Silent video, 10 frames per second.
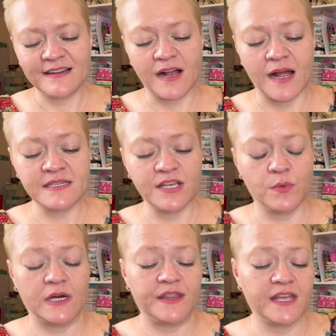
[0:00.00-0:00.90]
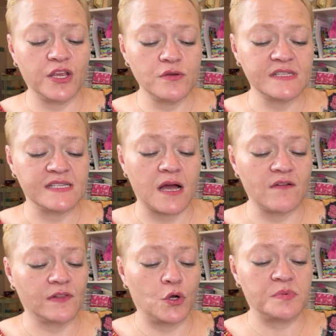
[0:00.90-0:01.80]
I tell you what, they use these
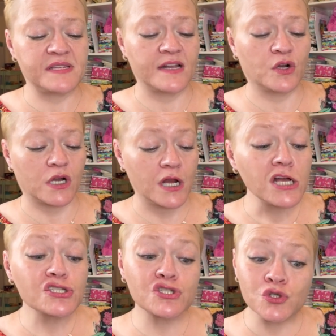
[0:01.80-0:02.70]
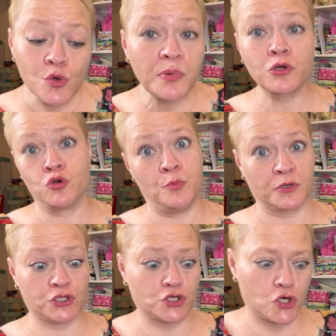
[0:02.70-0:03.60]
envelopes that are super duper
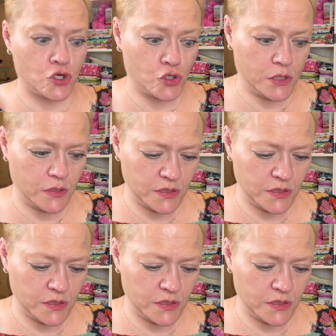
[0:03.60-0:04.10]
strong.